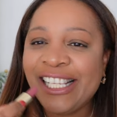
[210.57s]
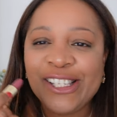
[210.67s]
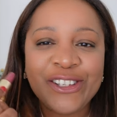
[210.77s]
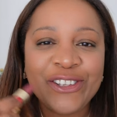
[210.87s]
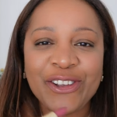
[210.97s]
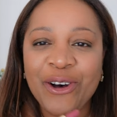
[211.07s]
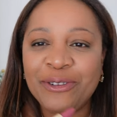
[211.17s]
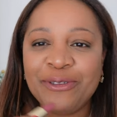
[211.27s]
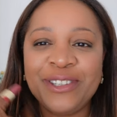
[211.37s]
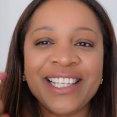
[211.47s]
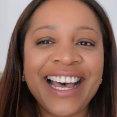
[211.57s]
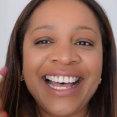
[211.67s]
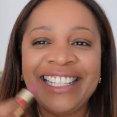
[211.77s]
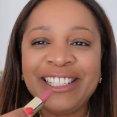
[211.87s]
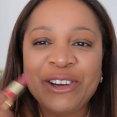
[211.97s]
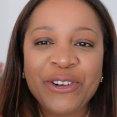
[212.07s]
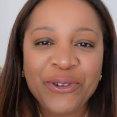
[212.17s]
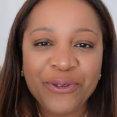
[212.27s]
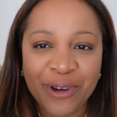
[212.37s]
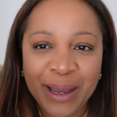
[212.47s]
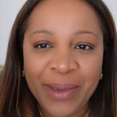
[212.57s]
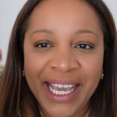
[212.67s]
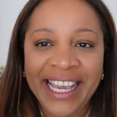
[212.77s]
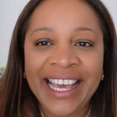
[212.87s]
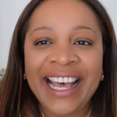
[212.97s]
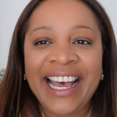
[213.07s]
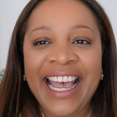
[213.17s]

soft and creamy,